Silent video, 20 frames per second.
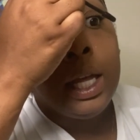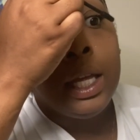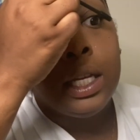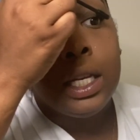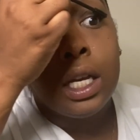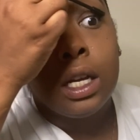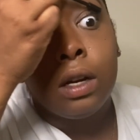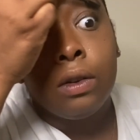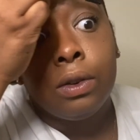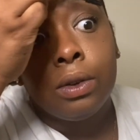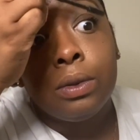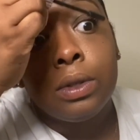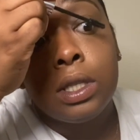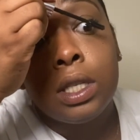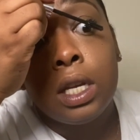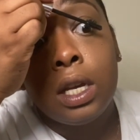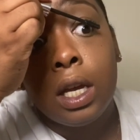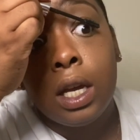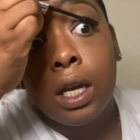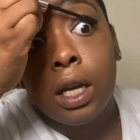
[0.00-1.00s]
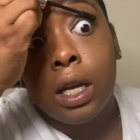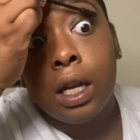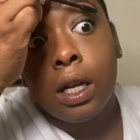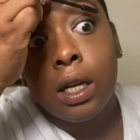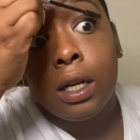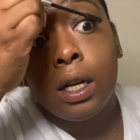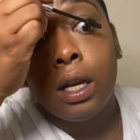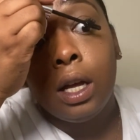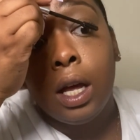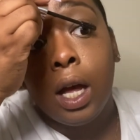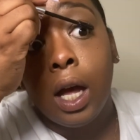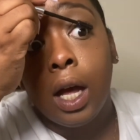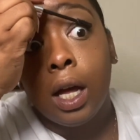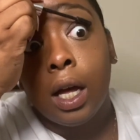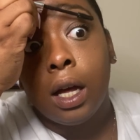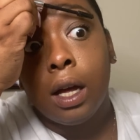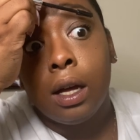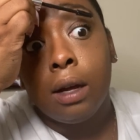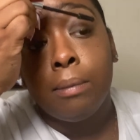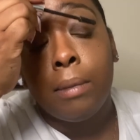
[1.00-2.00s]
get a routine.
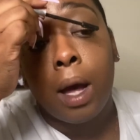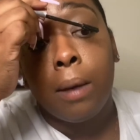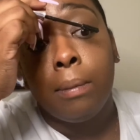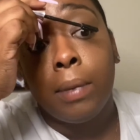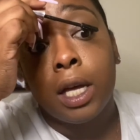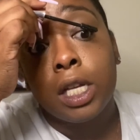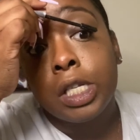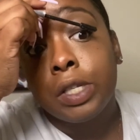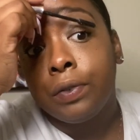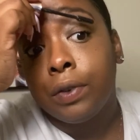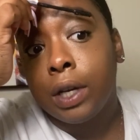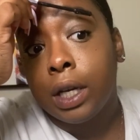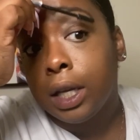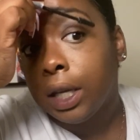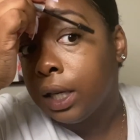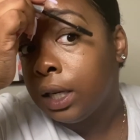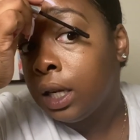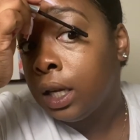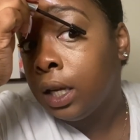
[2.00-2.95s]
My best friend,